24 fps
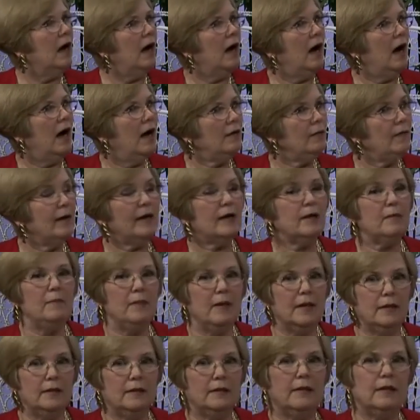I
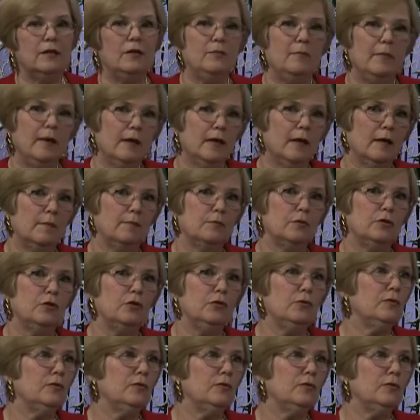recommend that you make up 2